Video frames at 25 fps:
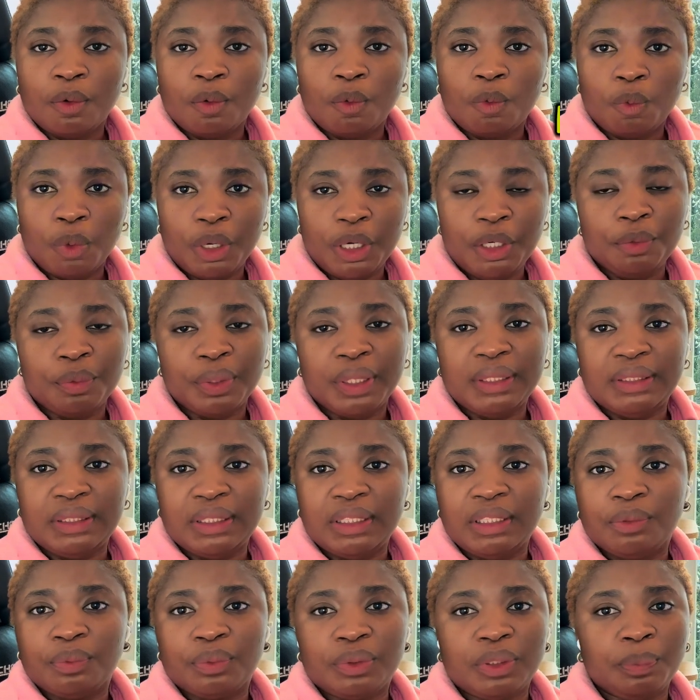when you were
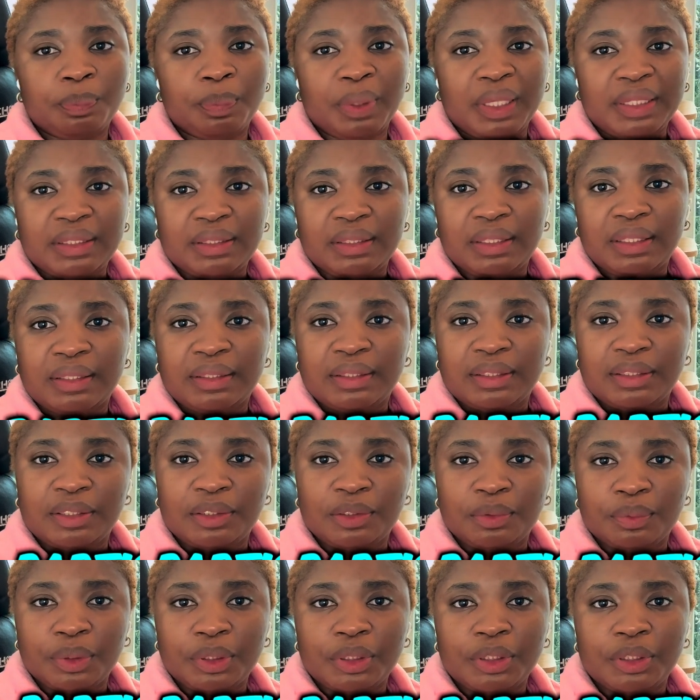dealing with the particular
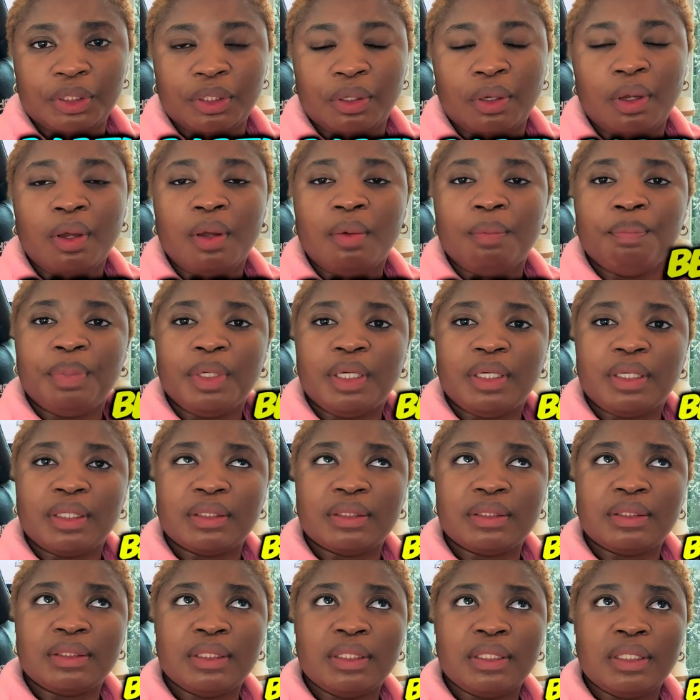situation,
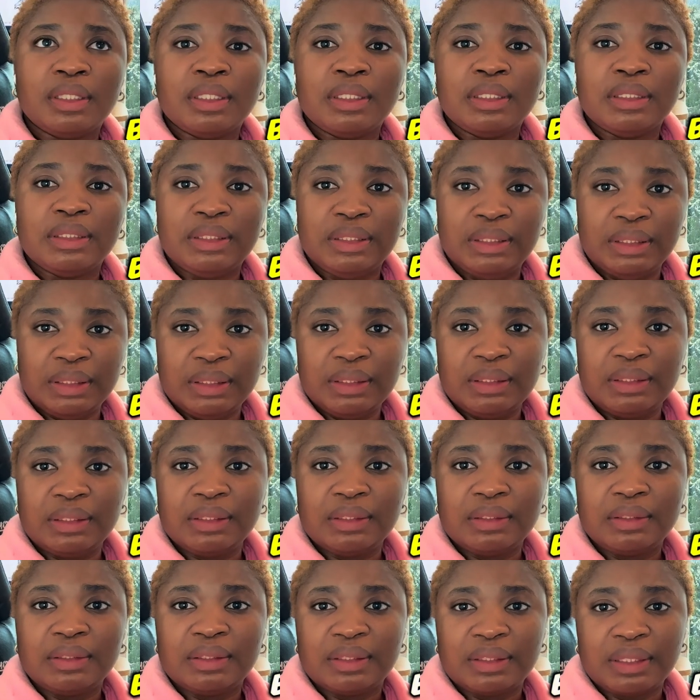because this
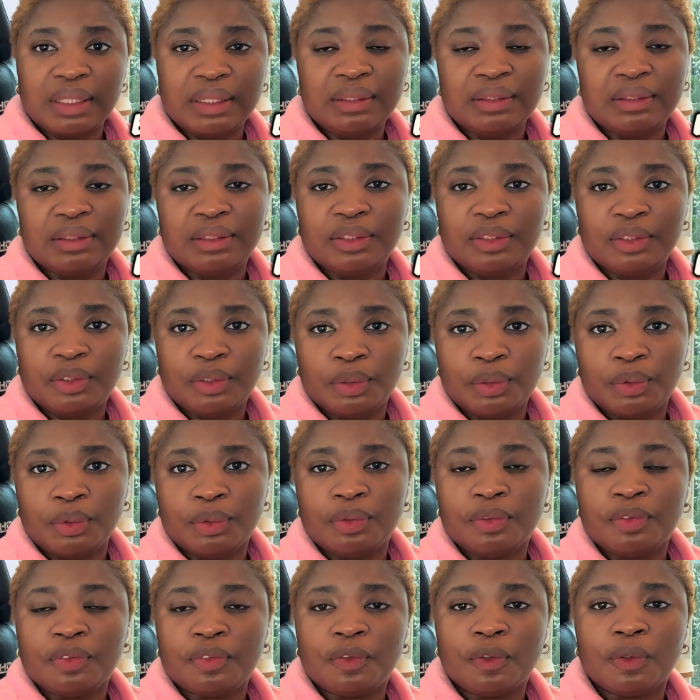sets the
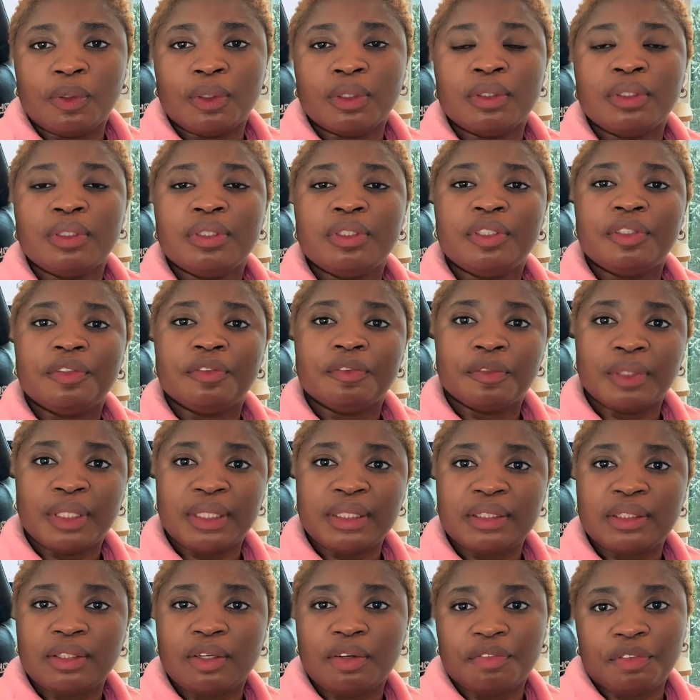tone for the
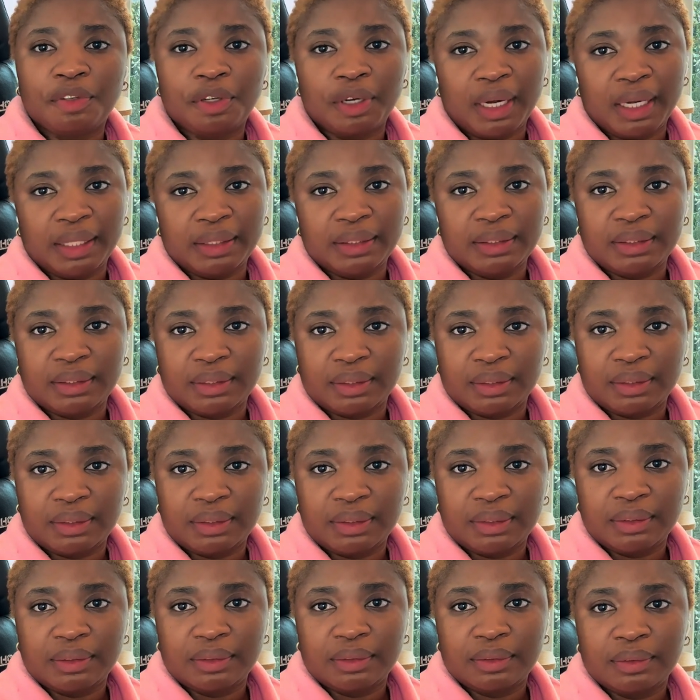rest of your
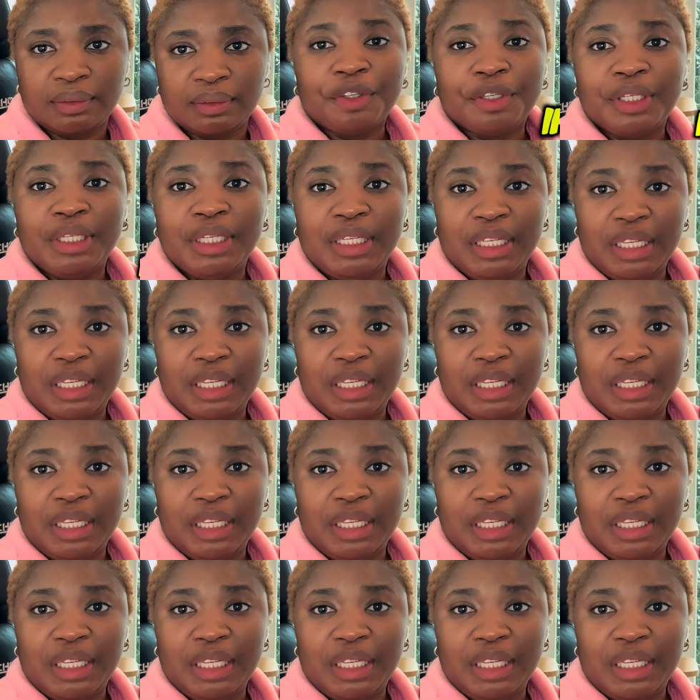answers. If you're an